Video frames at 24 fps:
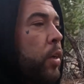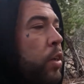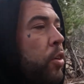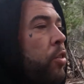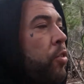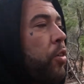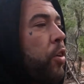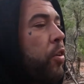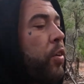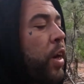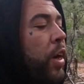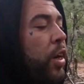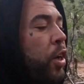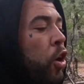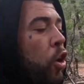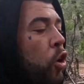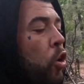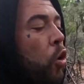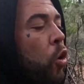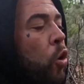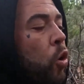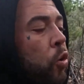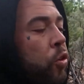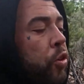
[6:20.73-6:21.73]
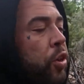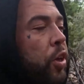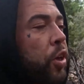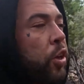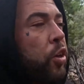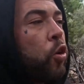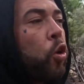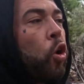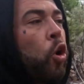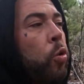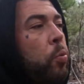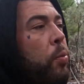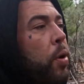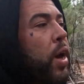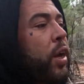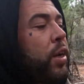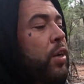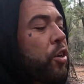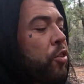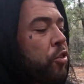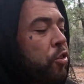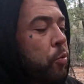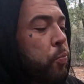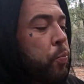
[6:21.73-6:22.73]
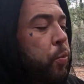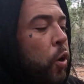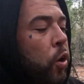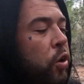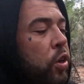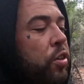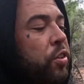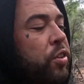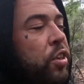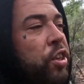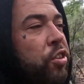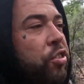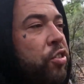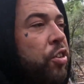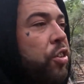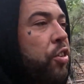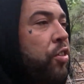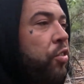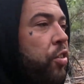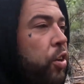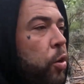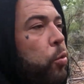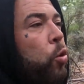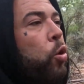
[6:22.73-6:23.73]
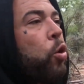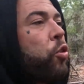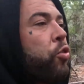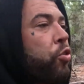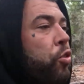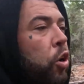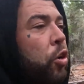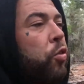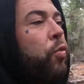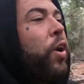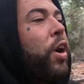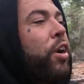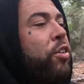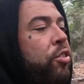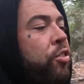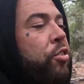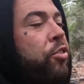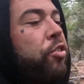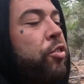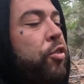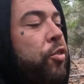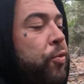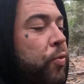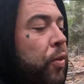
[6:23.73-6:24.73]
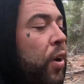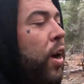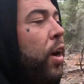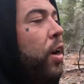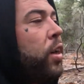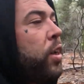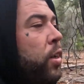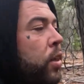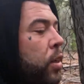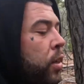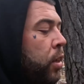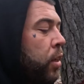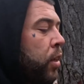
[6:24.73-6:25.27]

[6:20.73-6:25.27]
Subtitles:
So they got all the lawmakers and politicians that were also racist as fuck